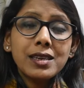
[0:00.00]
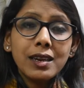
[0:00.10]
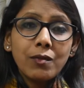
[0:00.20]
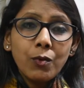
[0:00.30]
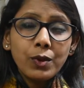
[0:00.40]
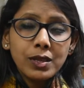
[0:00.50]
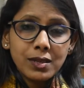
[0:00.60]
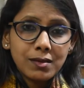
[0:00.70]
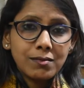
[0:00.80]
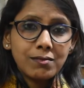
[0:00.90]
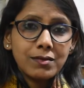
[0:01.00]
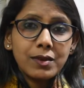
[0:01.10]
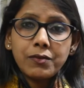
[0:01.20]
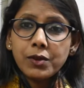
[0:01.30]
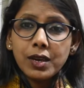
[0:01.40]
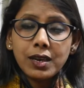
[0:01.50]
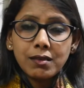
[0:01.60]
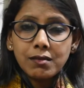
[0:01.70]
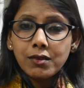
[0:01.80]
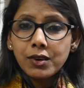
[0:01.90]
influence if you can
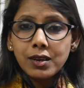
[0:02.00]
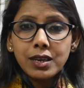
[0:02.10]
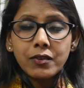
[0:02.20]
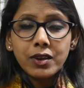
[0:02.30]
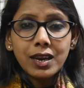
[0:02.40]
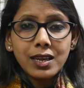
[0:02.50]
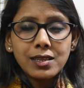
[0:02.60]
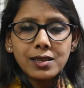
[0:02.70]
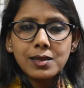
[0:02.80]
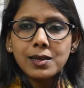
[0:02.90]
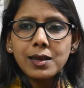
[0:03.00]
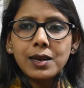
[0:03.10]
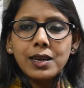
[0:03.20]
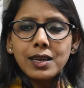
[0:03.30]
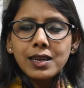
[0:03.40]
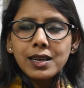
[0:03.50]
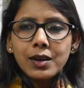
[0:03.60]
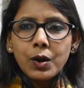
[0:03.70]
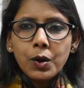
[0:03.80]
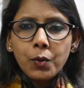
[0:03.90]
really realize this.
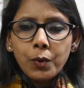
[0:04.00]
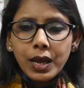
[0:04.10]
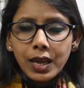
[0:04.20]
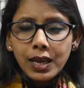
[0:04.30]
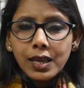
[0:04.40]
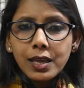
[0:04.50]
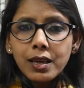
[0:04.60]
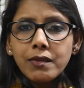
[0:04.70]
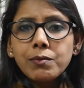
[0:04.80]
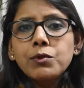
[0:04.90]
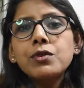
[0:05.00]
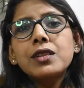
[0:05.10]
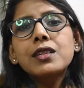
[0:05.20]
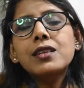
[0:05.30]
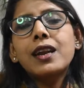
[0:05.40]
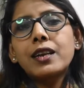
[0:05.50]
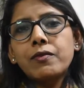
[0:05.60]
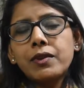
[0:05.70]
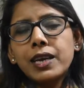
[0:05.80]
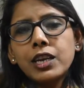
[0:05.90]
We give up to sense
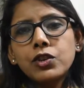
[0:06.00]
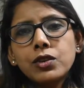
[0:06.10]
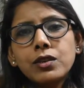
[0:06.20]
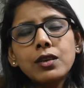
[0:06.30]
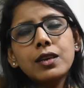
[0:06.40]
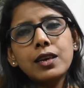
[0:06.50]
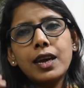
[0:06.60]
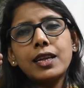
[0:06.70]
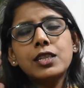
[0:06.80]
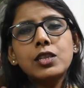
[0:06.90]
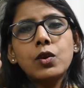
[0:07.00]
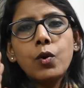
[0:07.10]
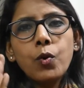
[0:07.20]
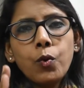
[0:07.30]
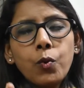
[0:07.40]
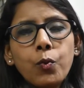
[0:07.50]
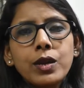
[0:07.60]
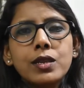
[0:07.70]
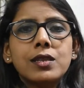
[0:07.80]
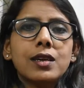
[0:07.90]
gratification, and so we
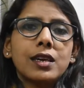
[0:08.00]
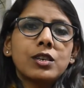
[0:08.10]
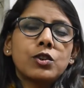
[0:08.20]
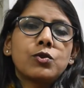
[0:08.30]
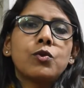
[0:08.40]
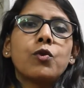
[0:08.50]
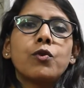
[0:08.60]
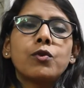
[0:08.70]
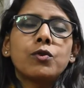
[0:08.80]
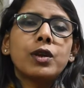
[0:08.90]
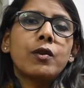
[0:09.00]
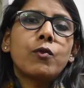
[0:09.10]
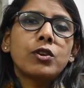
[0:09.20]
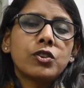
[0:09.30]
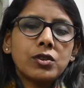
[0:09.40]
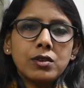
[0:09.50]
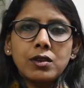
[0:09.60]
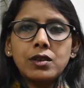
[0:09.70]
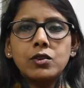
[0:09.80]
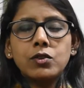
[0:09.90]
decide to go and watch
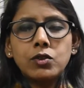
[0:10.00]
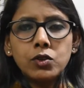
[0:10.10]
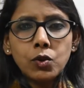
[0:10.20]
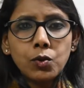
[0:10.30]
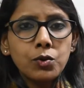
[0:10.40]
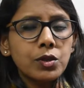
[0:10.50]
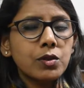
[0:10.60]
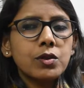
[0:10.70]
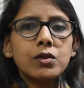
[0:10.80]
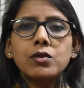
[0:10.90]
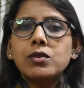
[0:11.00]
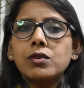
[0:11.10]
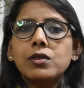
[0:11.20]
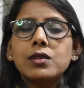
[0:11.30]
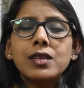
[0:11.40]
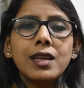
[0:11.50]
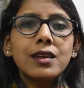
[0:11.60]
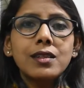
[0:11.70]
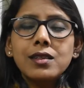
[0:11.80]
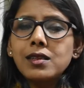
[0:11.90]
certain shows, certain
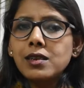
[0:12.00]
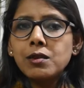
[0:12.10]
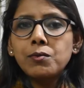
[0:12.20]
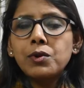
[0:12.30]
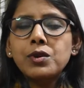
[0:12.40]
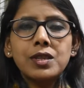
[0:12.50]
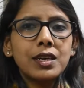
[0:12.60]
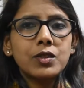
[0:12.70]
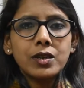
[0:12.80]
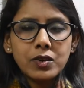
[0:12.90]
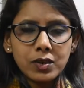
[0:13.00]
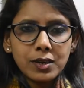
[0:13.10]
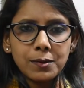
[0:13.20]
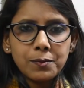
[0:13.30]
serials, certain books, etc.